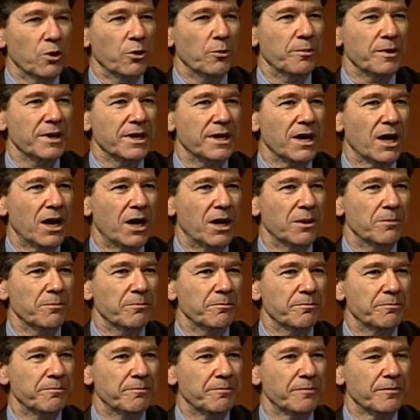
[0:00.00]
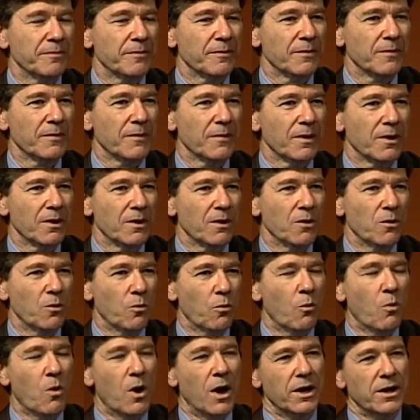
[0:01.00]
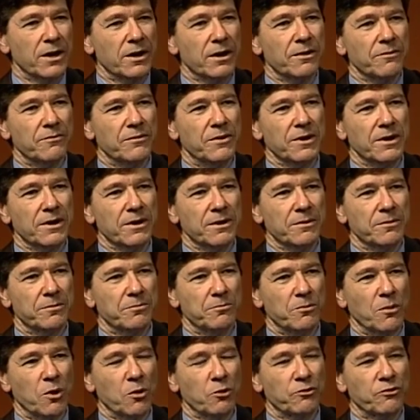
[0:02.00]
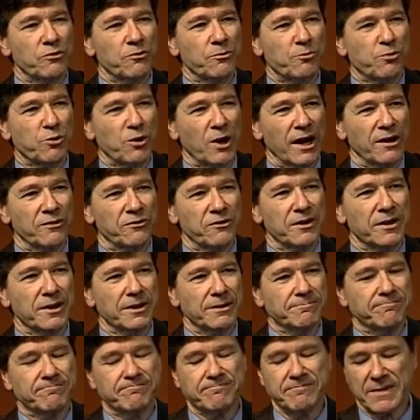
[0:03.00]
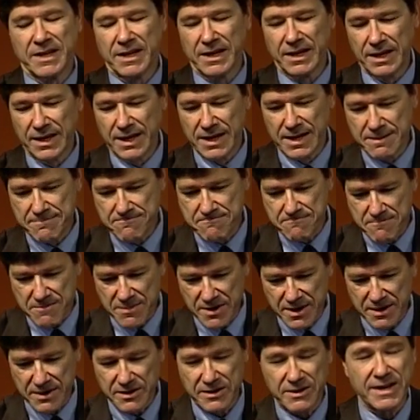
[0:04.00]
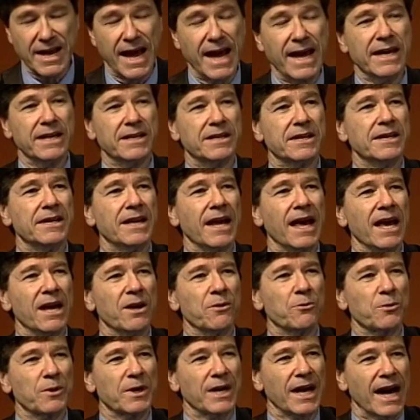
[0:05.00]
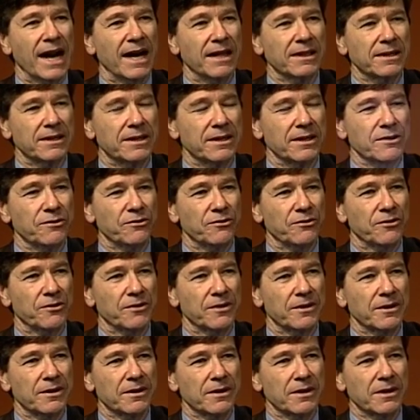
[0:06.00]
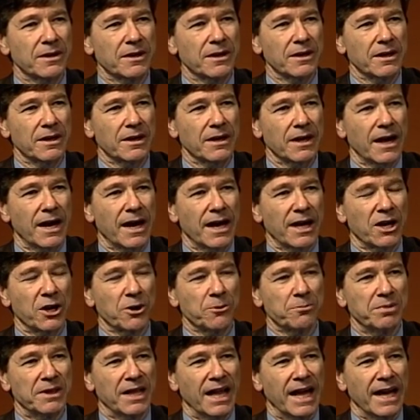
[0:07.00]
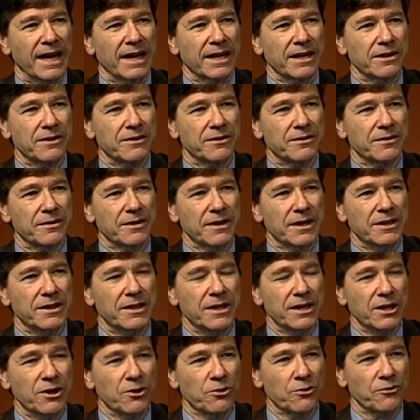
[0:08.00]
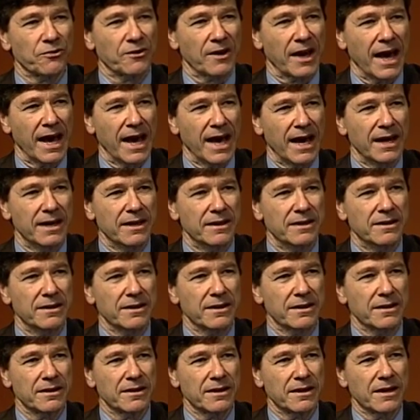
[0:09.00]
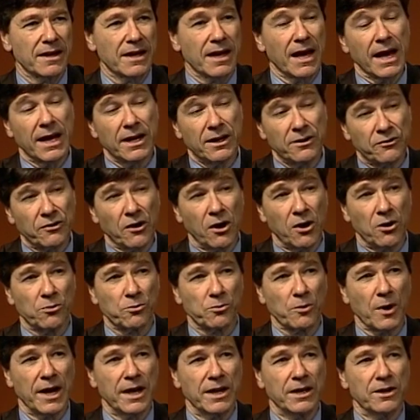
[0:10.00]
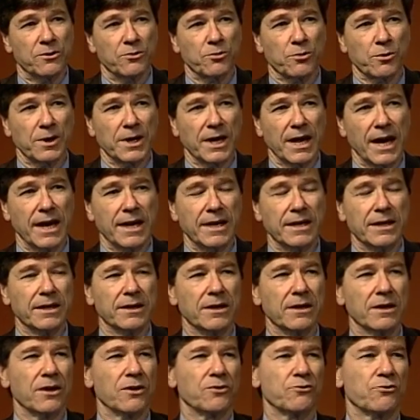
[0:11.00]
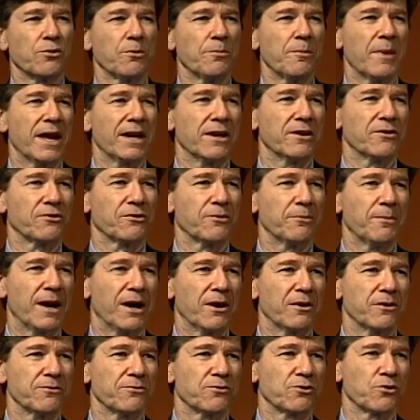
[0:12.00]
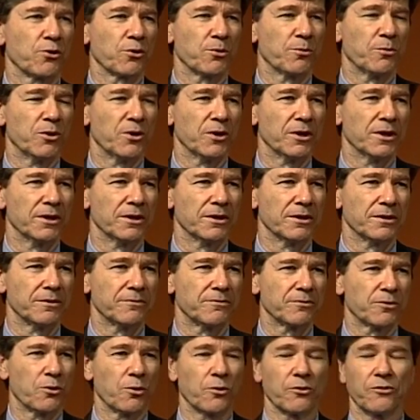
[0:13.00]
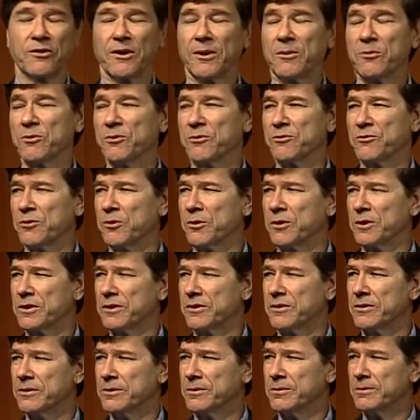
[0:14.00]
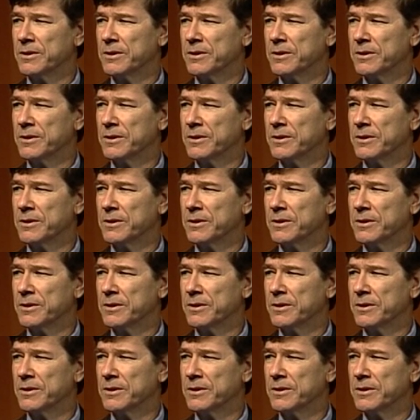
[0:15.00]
become one of the most pressing day to day realities on our planet in the years ahead and is already creating a tremendous amount of turmoil. of course, I'm referring to